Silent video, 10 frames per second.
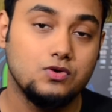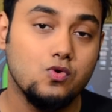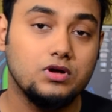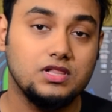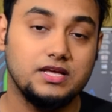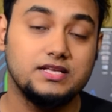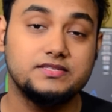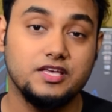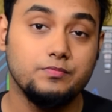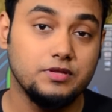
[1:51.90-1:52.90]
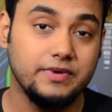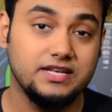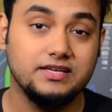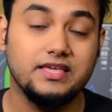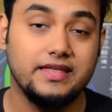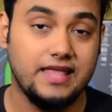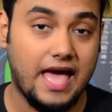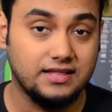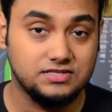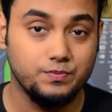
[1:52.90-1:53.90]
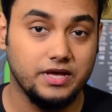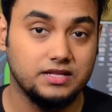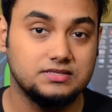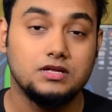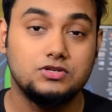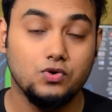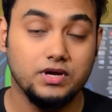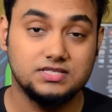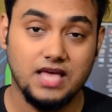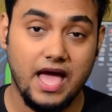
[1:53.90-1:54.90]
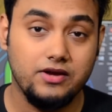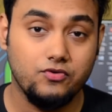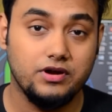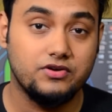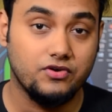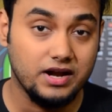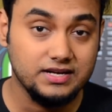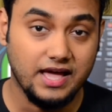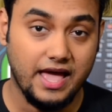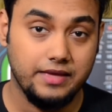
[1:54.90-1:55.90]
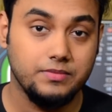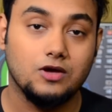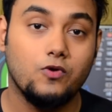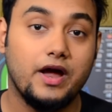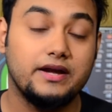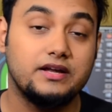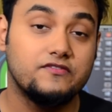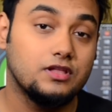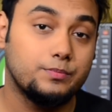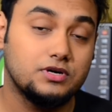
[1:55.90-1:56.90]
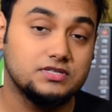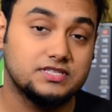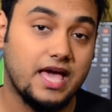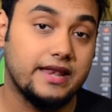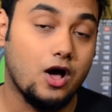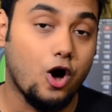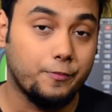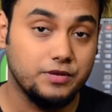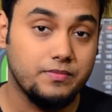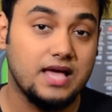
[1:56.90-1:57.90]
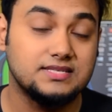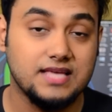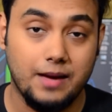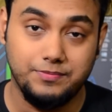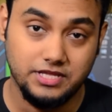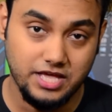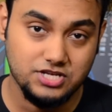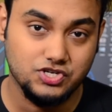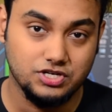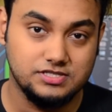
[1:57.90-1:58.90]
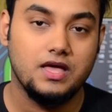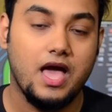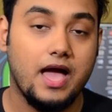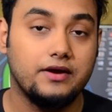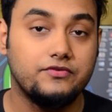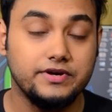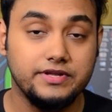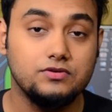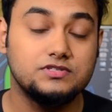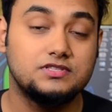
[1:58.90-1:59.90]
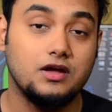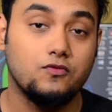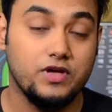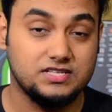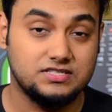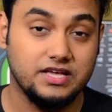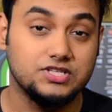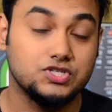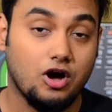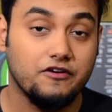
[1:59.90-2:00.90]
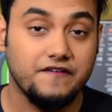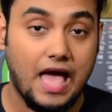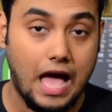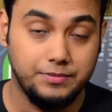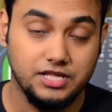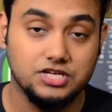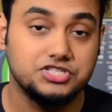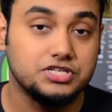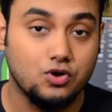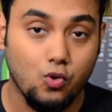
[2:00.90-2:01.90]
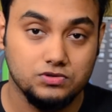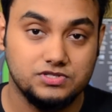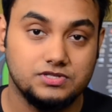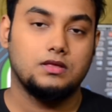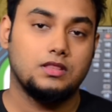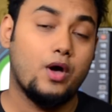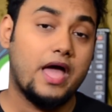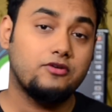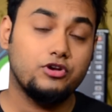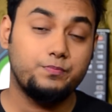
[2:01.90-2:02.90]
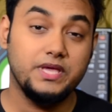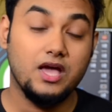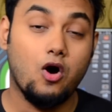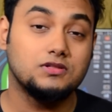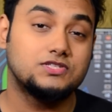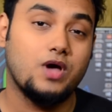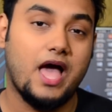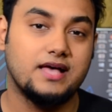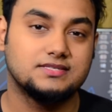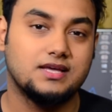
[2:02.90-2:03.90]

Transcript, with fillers: Google is implementing enhancements to its Android runtime where developers can optimize applications and reduce their wastage of application codes. Now Android P also has